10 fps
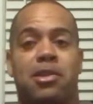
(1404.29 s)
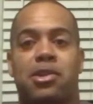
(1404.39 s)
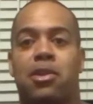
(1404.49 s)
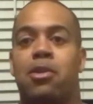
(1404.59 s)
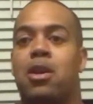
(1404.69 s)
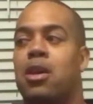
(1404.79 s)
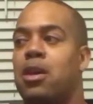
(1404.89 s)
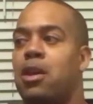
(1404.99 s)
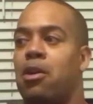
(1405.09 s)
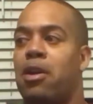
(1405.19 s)
So,
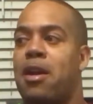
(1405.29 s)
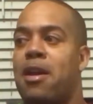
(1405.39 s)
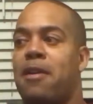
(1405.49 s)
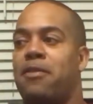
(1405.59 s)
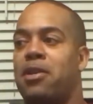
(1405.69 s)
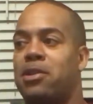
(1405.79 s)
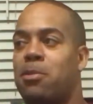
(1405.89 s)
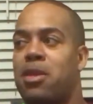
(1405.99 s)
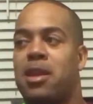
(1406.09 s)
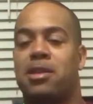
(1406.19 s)
if there are
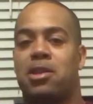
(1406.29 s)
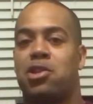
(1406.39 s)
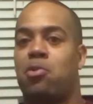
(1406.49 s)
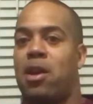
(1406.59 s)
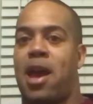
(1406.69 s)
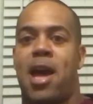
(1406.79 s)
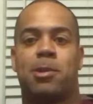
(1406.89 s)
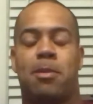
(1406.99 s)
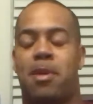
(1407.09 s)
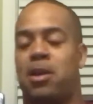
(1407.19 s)
some things that you want to
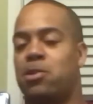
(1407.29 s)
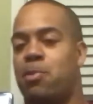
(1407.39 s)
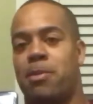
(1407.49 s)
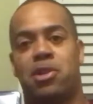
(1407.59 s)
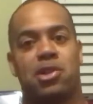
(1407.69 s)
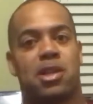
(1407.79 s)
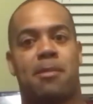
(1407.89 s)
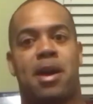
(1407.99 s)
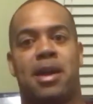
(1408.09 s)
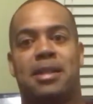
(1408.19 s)
ask me about, maybe just
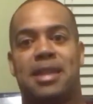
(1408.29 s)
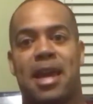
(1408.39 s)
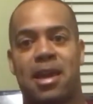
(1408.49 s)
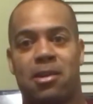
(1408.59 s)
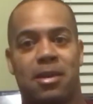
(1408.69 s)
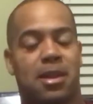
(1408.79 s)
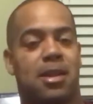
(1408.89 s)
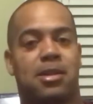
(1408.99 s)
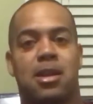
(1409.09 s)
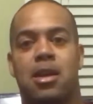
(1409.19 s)
get my take on
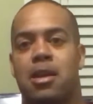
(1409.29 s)
things,